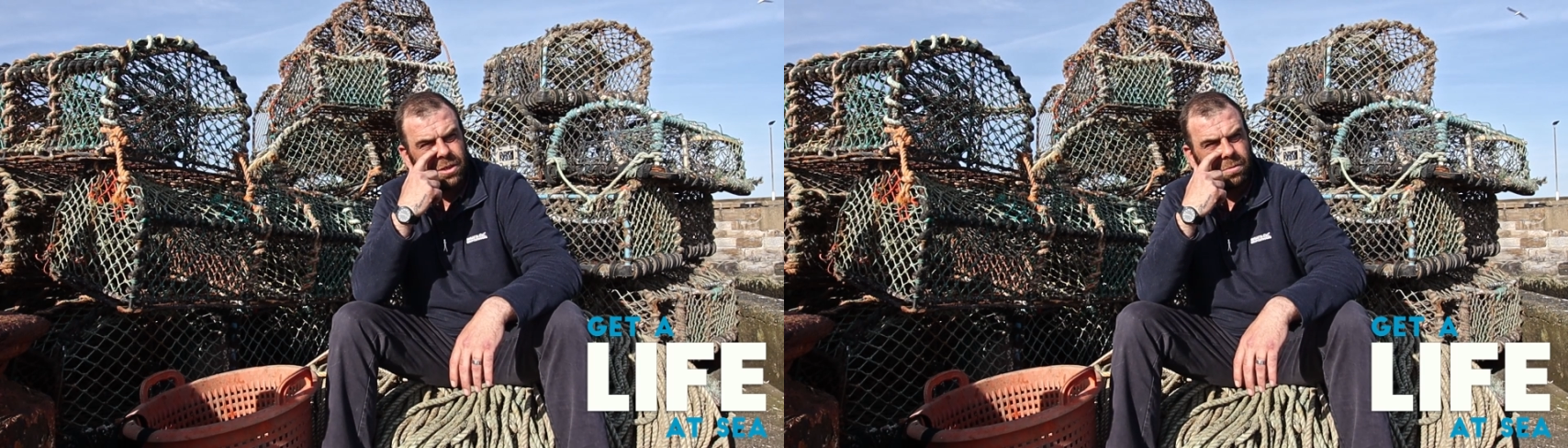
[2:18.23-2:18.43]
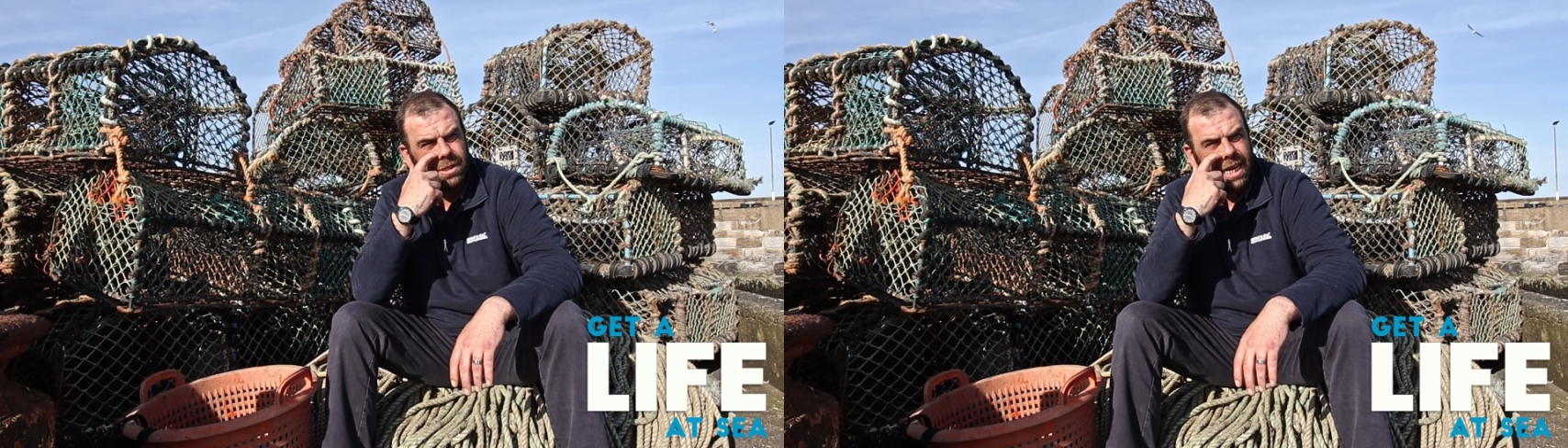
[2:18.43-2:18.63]

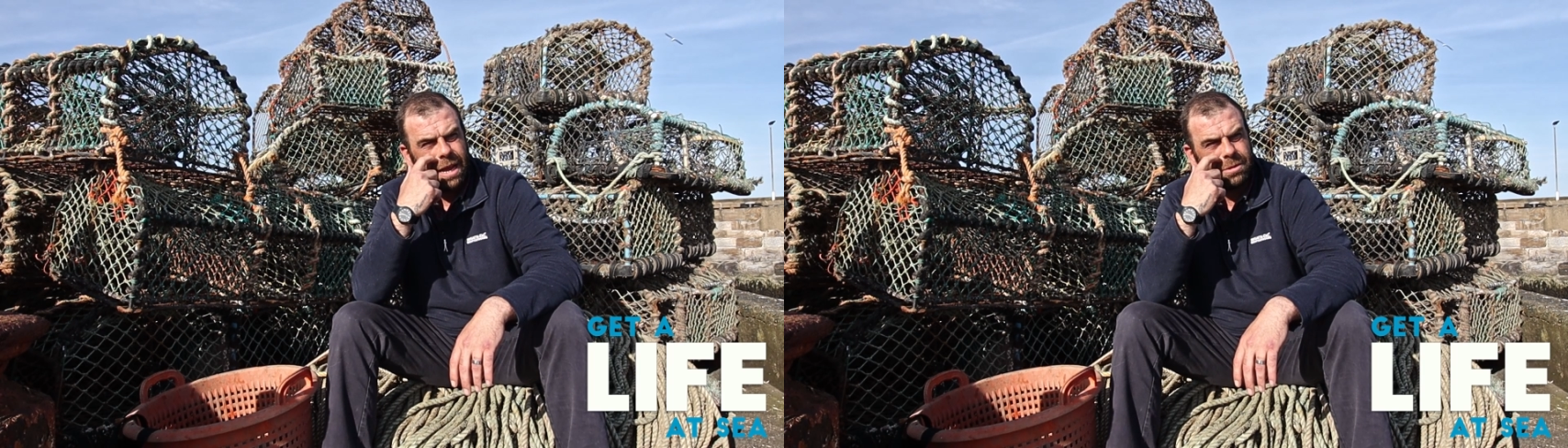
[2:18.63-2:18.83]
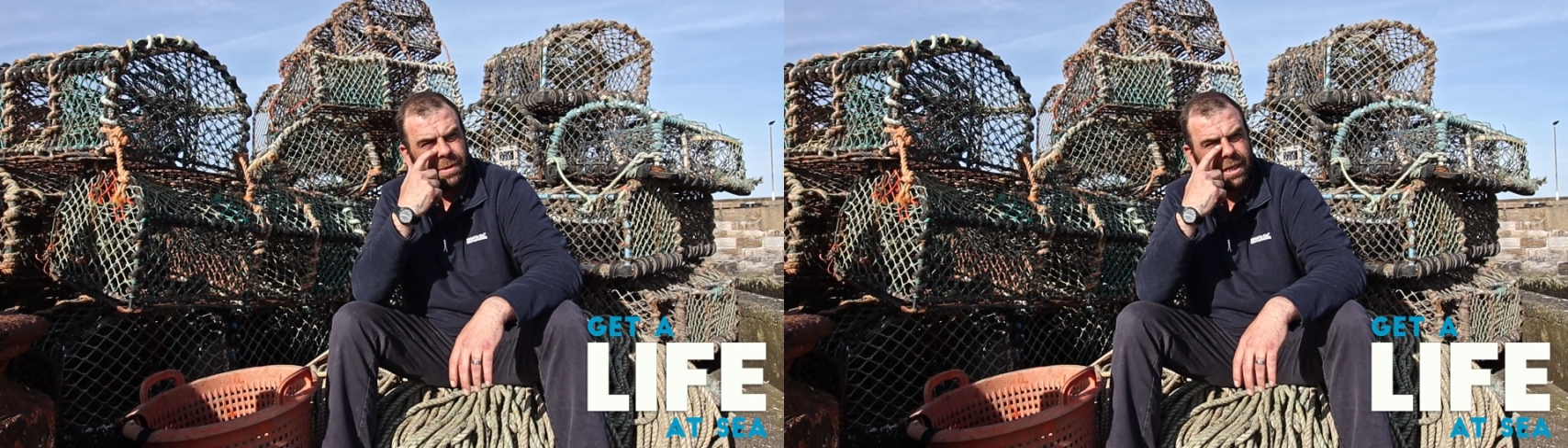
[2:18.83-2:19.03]

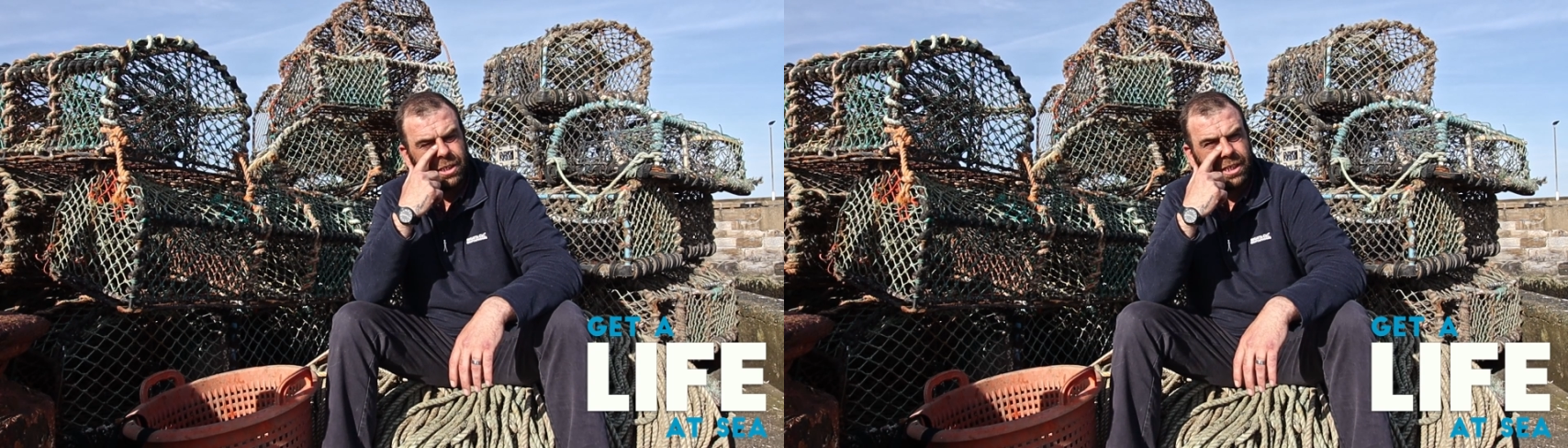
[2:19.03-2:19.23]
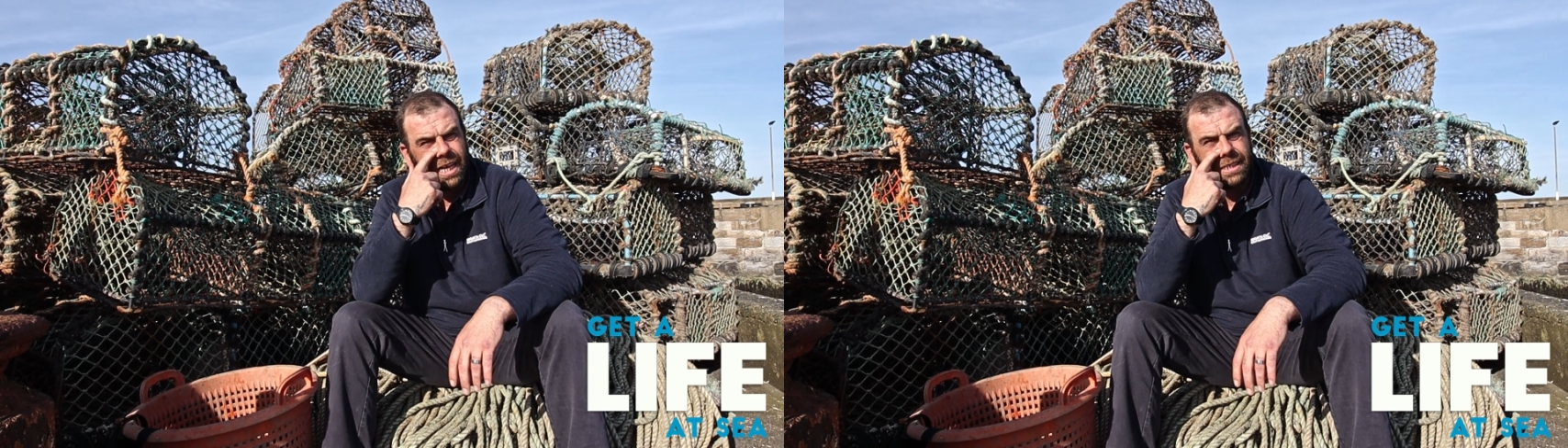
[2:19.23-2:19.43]
sometimes
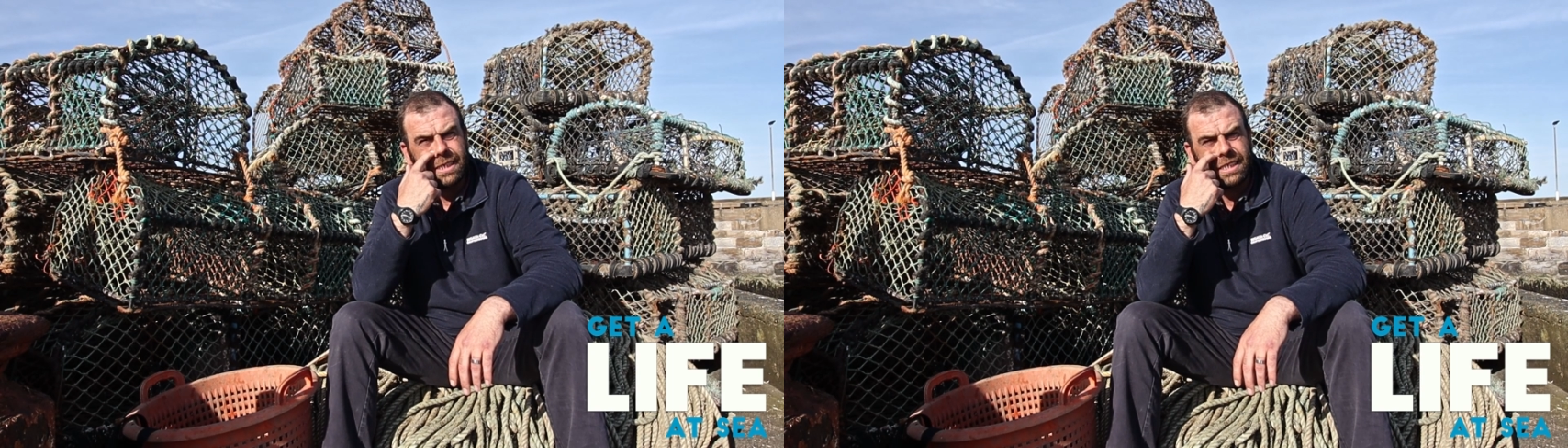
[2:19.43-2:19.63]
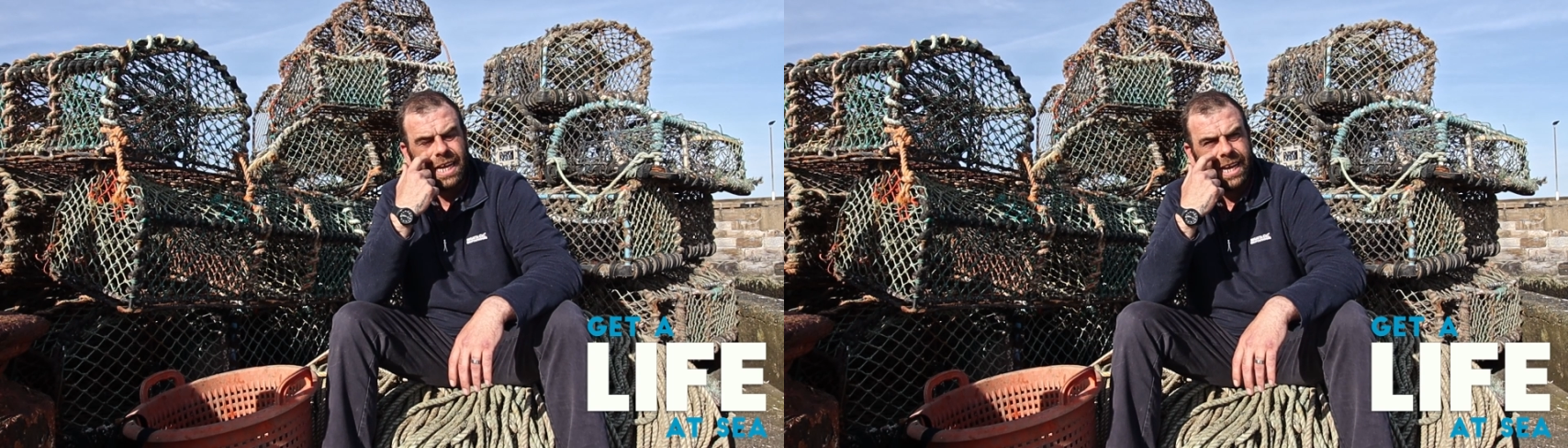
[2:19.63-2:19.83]
because you're that
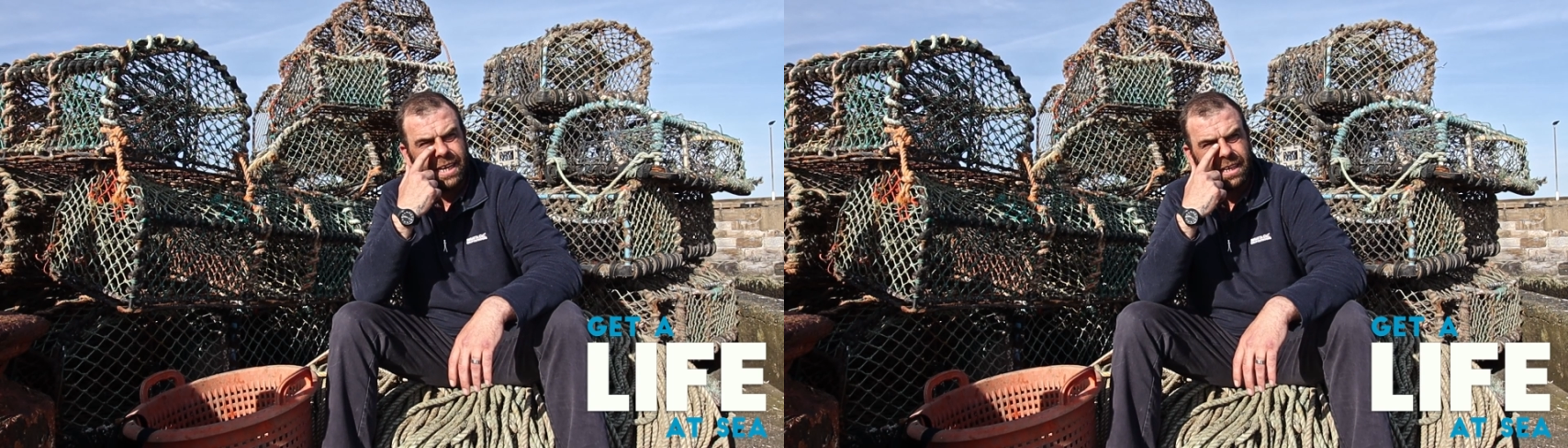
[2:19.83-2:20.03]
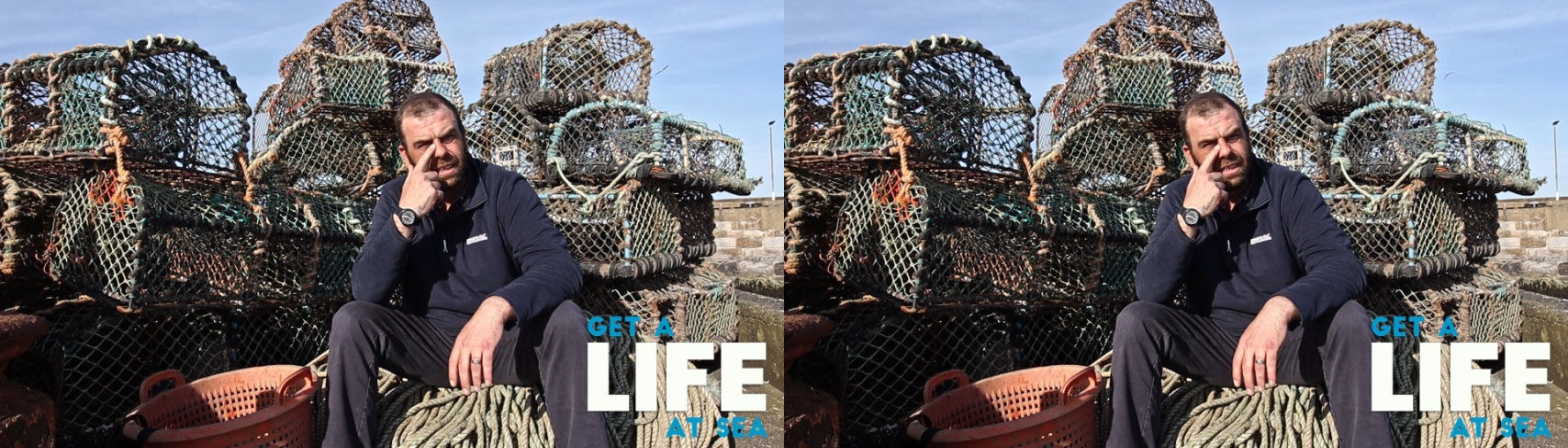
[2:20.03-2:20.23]
so tired.